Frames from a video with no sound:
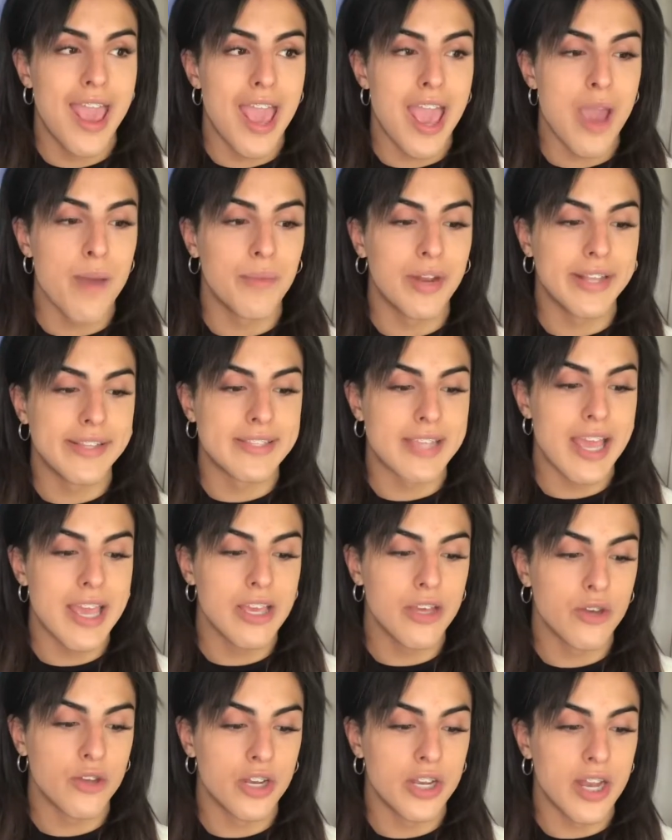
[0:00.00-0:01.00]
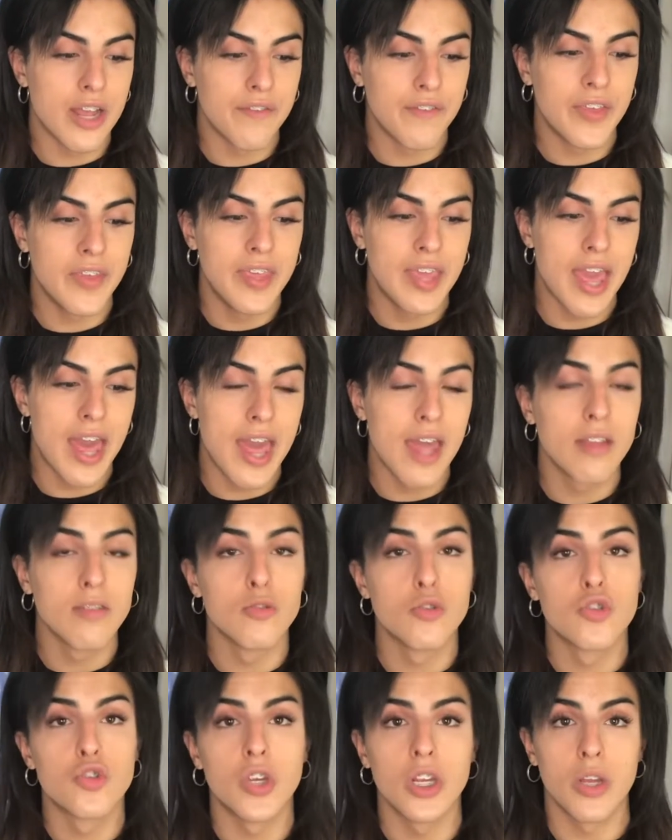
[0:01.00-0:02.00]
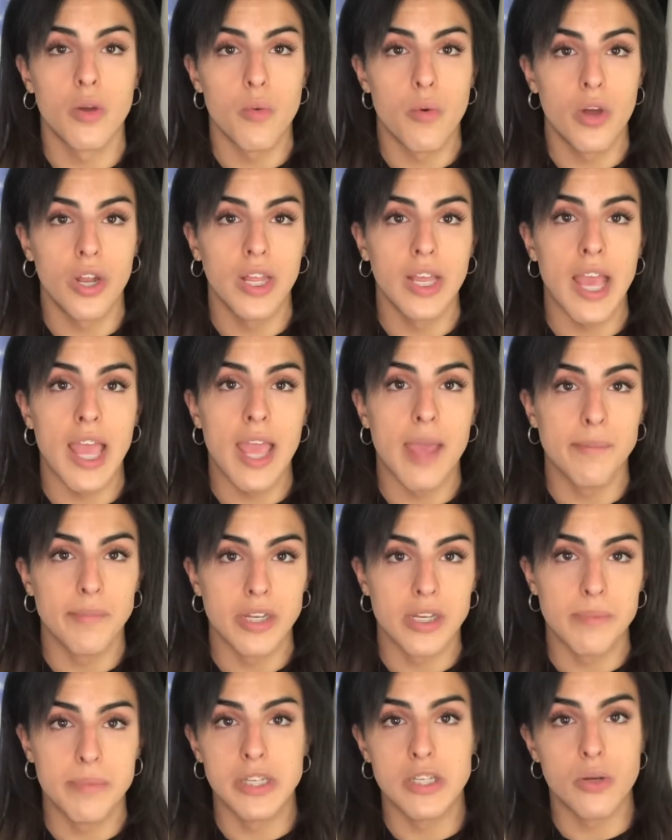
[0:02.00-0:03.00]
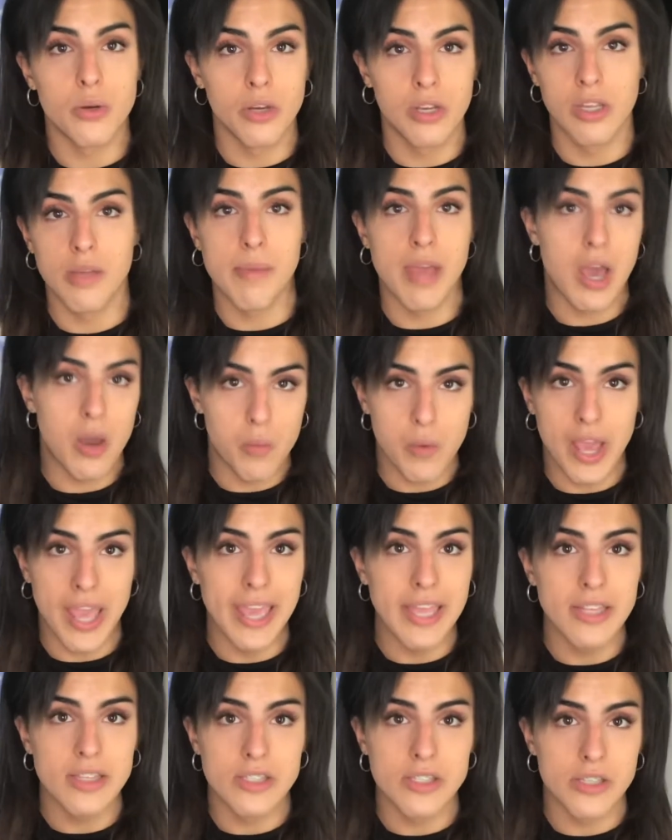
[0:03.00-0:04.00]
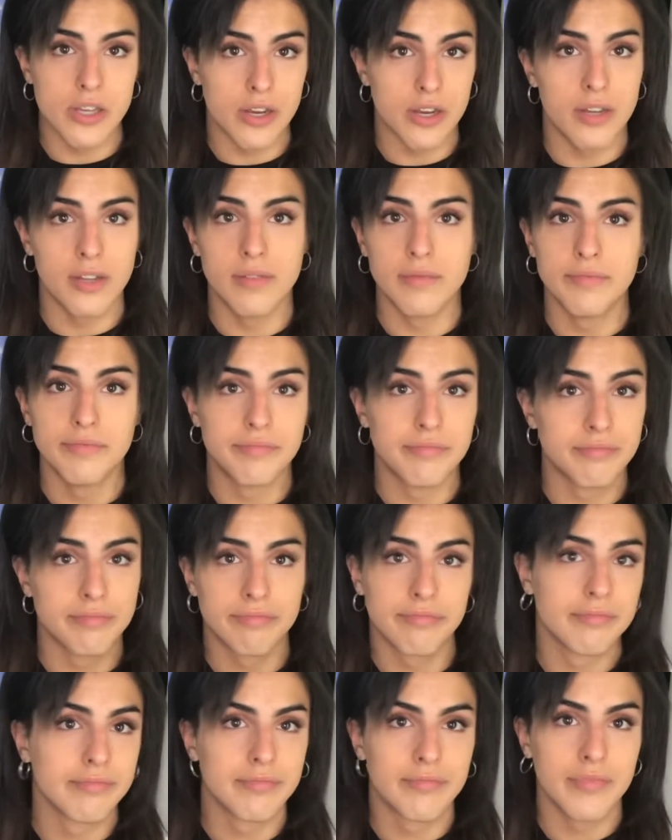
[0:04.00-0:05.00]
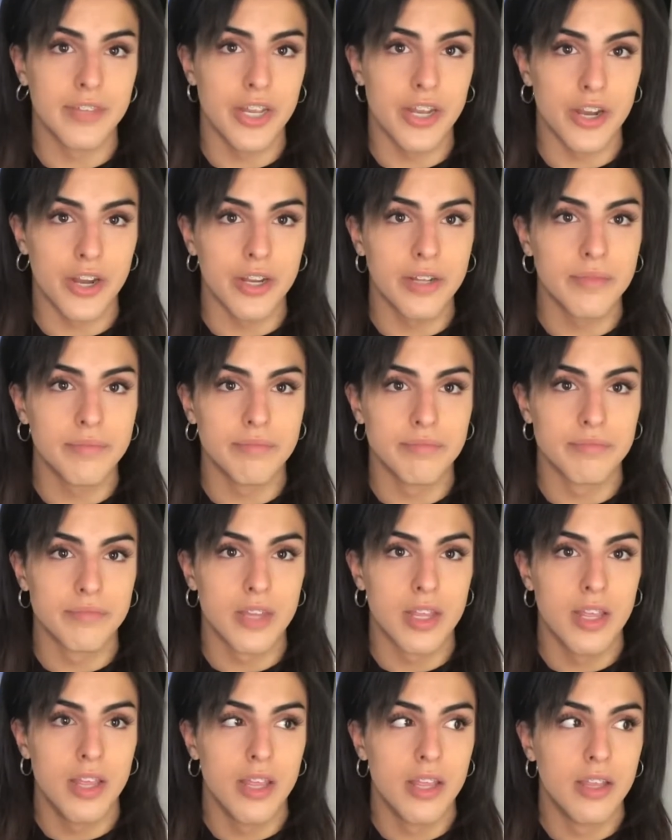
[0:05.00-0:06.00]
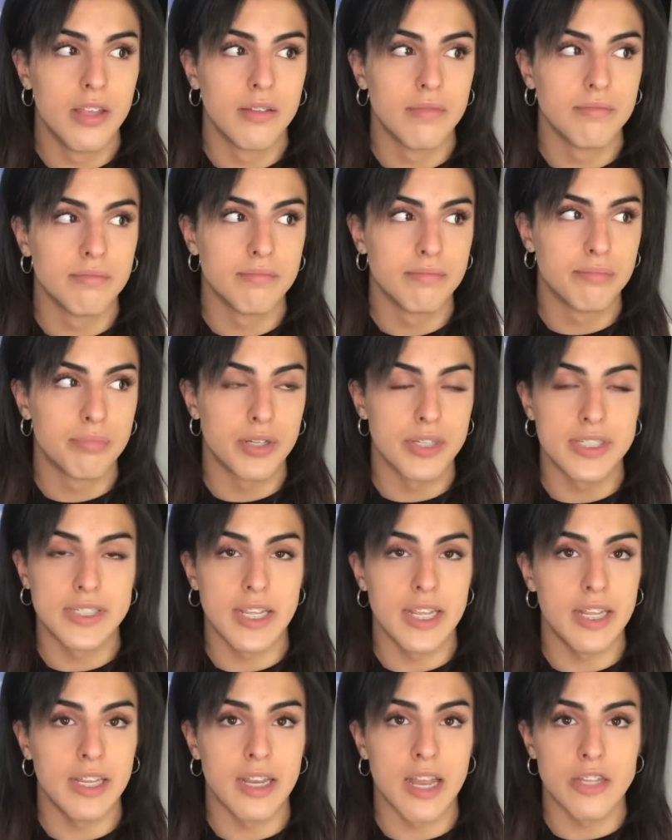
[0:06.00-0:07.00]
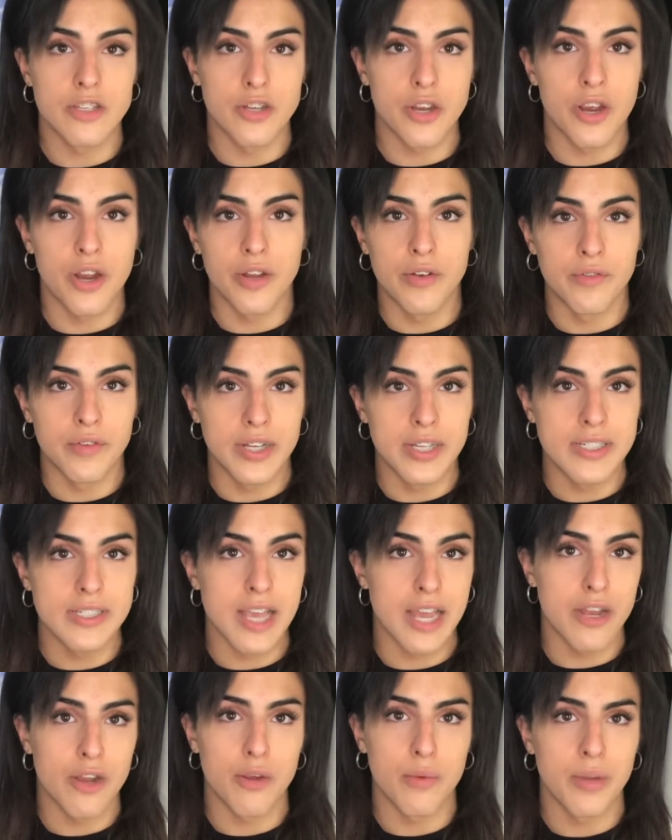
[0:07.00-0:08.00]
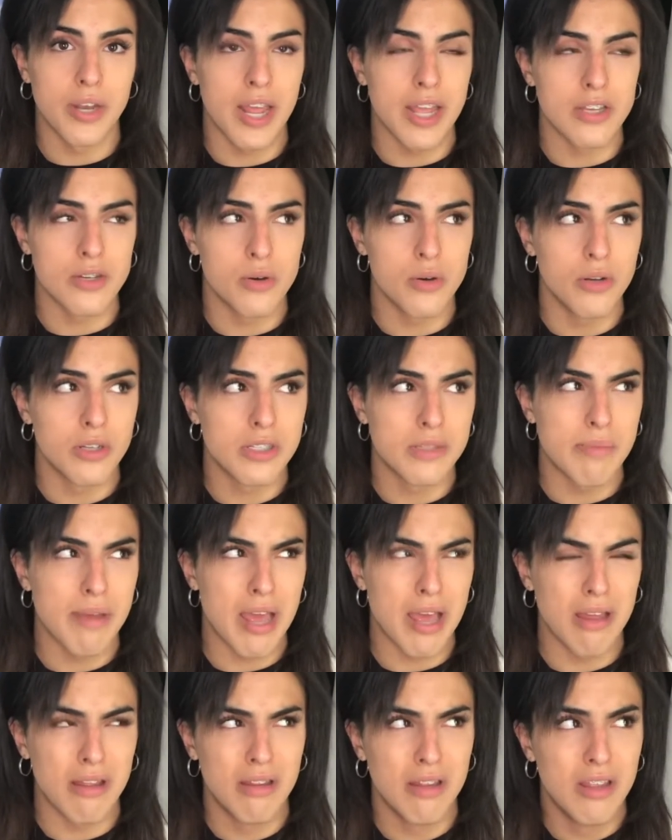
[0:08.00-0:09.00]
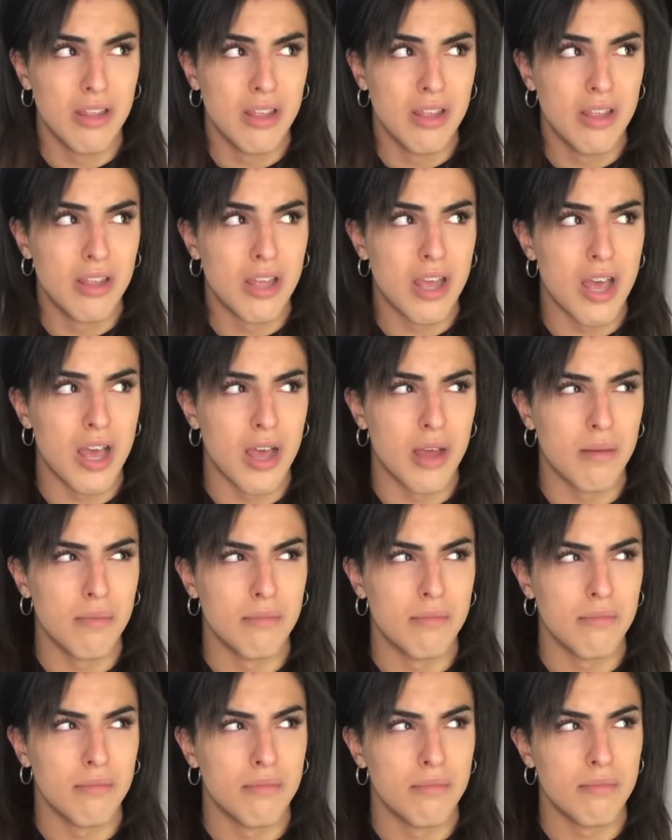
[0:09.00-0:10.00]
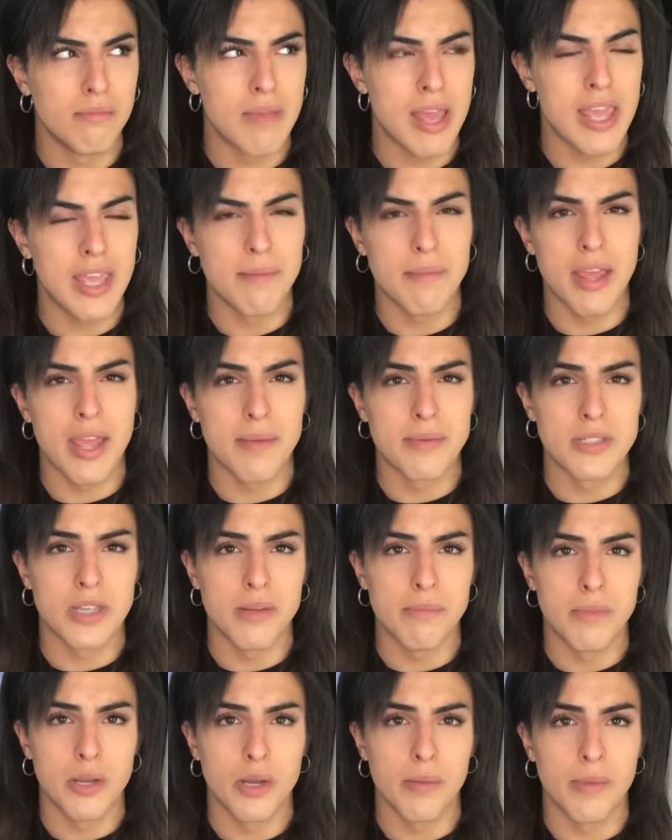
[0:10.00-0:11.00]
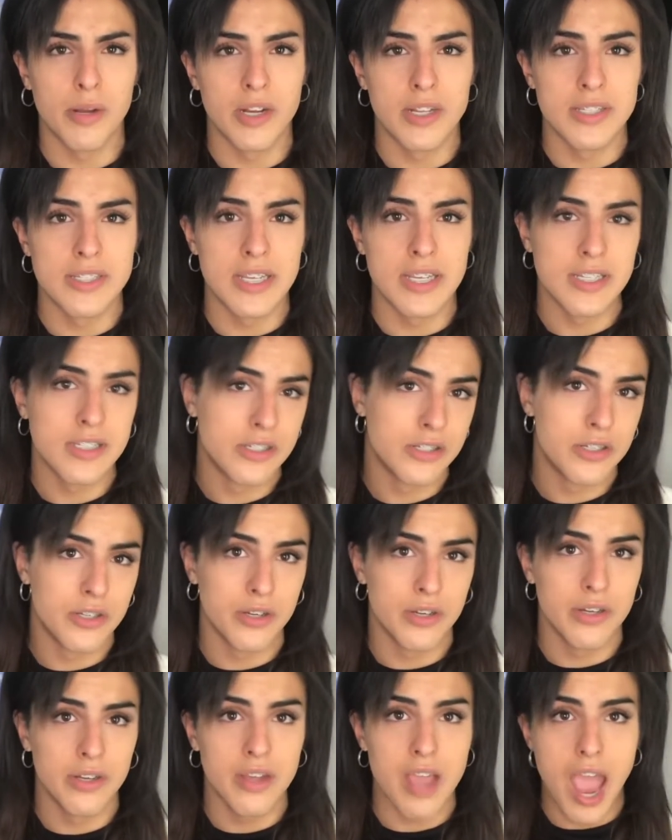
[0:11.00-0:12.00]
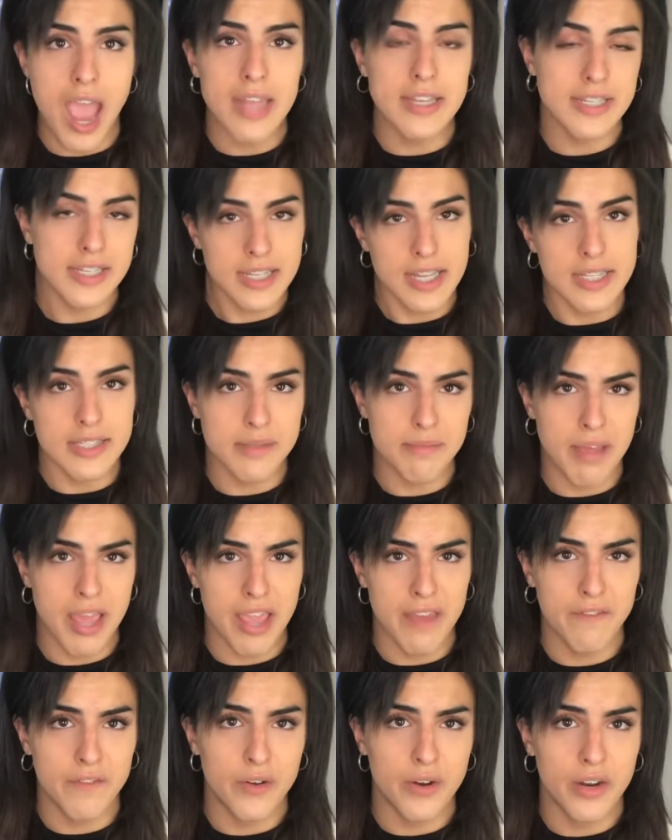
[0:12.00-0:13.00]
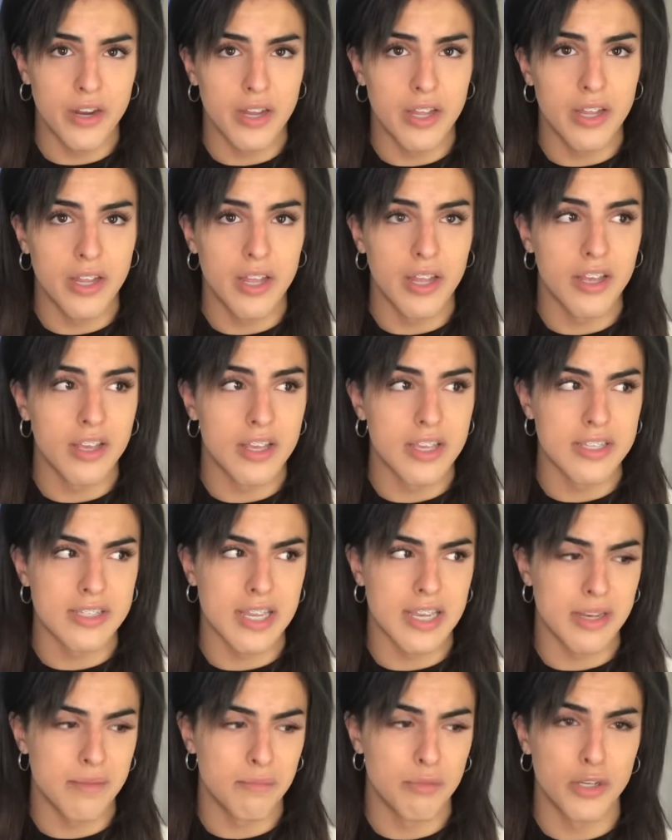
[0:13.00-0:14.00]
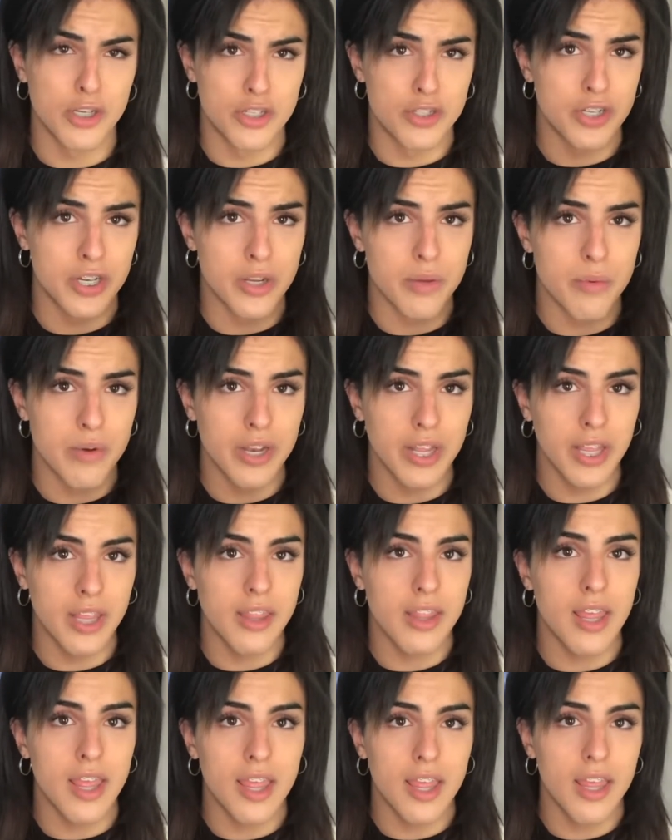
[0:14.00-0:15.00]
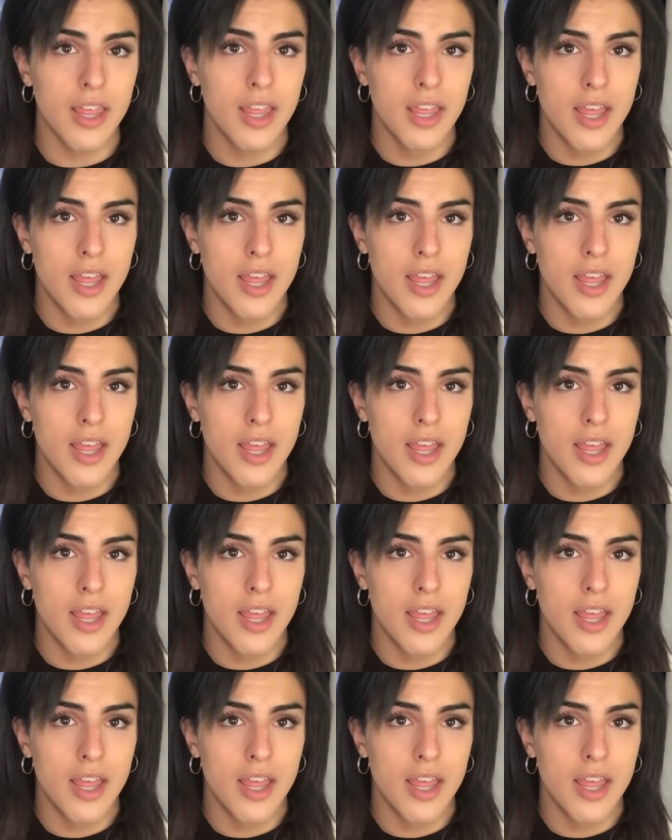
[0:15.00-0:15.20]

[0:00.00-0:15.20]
And when I say good enough yet, trigger warning, I am going to be talking about weight, so, you know, proceed at your own risk. I know when I talked about in my episode Mirror Mirror in season 2, I did get some hate for it, because I didn't put a trigger warning in there.